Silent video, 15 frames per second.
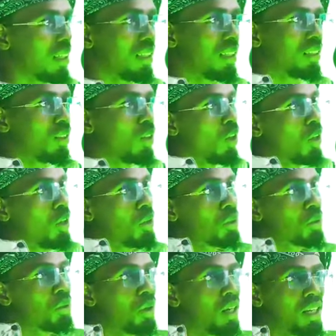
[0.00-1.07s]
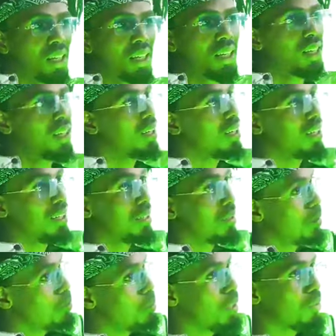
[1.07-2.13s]
at it. So I,
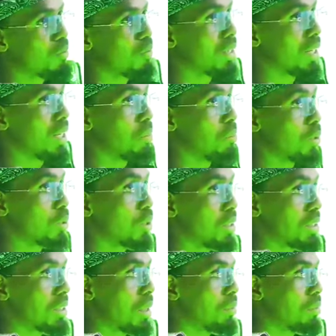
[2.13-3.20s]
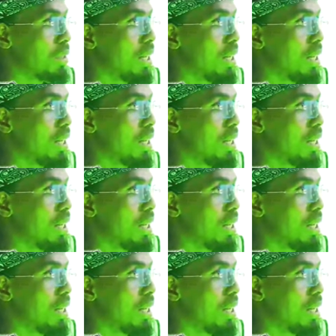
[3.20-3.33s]
and most of the time,